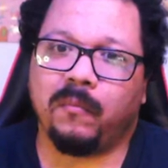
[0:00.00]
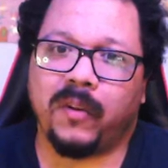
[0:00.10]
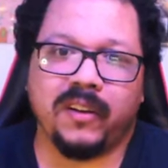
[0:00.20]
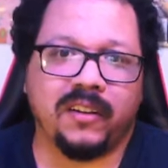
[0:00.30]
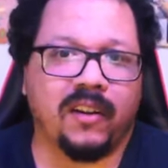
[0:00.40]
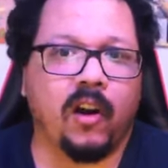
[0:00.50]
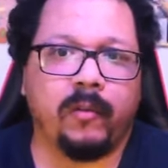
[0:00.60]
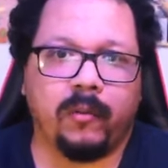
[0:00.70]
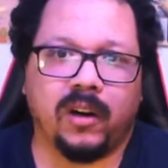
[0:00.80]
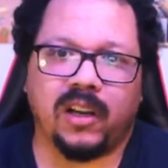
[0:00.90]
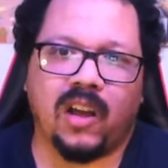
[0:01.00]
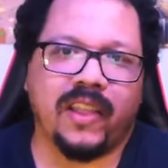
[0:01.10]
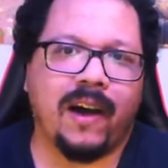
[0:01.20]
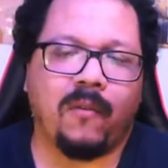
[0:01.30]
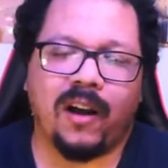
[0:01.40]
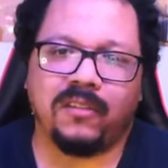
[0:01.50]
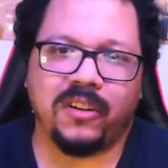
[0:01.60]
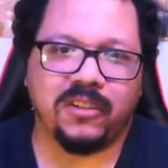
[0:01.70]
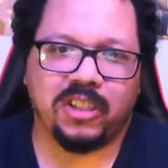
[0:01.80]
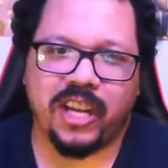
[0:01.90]
putting Obi-Wan on that wild
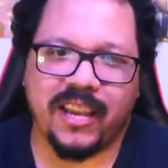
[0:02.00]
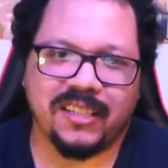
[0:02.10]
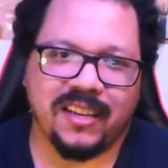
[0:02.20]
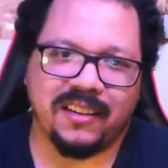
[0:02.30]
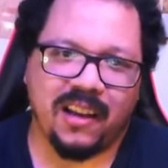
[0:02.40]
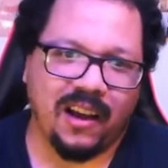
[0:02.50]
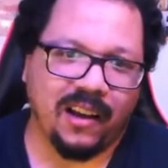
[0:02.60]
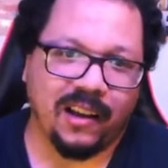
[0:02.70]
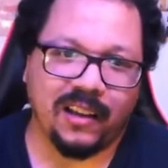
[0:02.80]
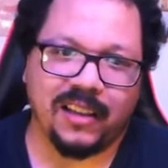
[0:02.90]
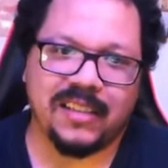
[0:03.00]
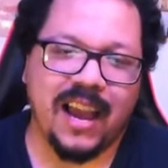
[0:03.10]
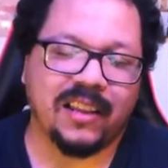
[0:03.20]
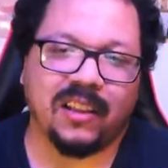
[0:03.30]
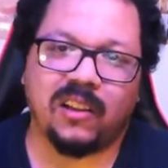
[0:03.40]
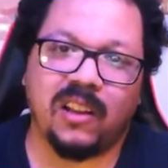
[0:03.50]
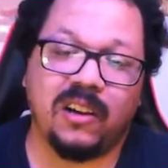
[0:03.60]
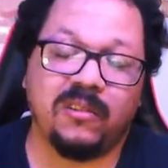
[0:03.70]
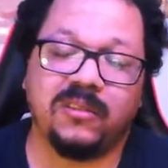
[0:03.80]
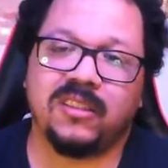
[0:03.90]
goose chase in uh, Attack of the
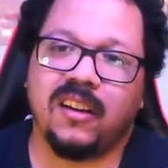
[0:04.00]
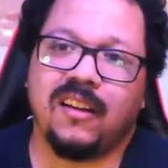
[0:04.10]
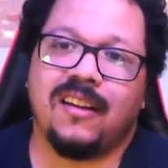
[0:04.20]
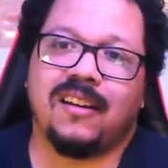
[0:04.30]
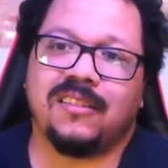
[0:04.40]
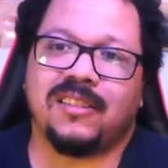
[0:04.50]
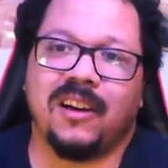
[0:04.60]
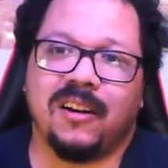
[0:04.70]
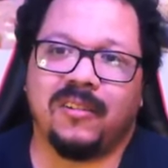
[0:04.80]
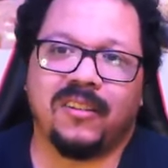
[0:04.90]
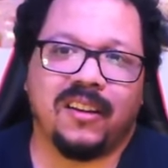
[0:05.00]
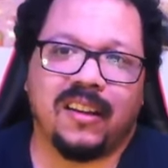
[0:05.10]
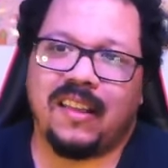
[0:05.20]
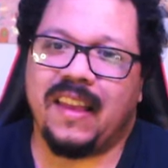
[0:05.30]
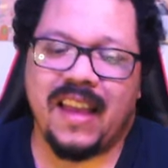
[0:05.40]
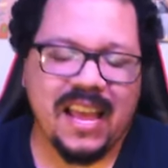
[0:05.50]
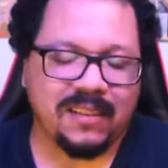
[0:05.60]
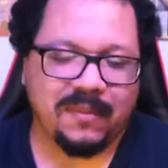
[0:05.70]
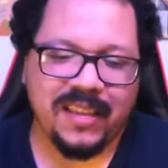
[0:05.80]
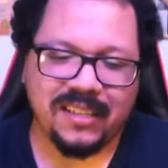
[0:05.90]
Clones. So it
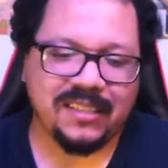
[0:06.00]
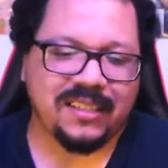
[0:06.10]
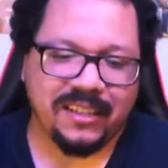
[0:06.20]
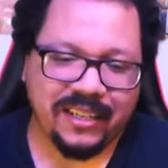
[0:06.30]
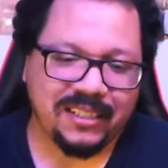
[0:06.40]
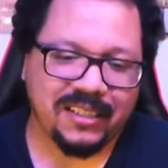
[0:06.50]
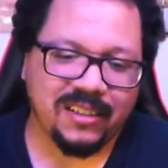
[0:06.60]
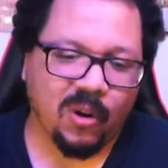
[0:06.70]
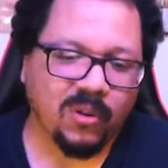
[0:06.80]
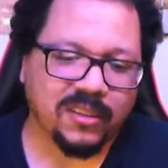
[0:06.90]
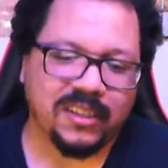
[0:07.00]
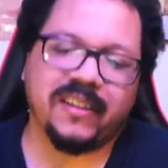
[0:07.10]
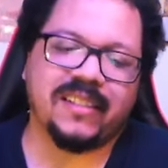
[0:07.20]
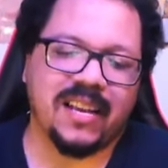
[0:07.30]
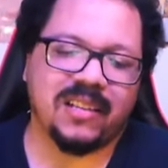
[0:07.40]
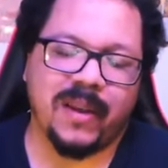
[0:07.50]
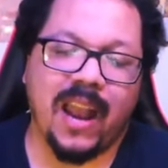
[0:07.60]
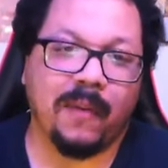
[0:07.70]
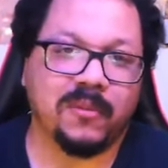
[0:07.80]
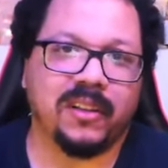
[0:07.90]
has this series, this whole series has been
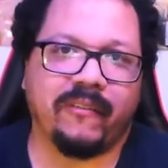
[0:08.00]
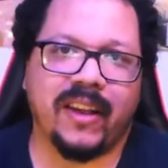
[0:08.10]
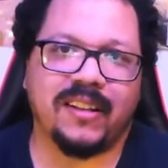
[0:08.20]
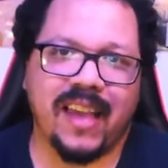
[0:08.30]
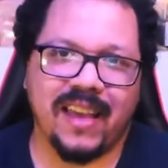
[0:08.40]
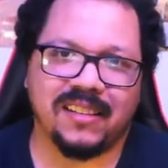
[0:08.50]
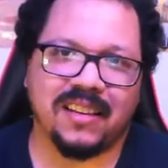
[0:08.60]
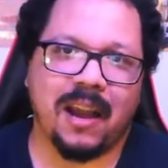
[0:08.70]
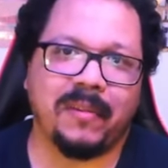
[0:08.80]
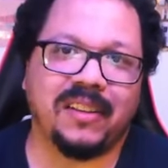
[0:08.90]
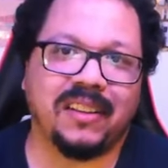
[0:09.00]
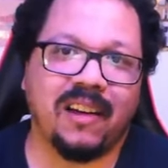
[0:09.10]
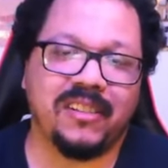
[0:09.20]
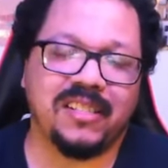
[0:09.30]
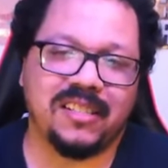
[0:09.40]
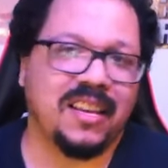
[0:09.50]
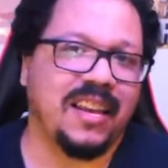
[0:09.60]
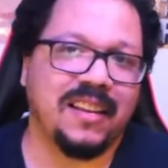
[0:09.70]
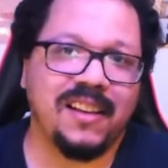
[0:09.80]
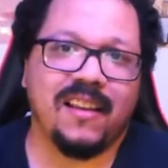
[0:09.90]
absolutely fantastic. I've been loving
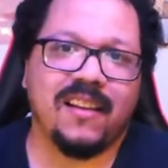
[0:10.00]
seeing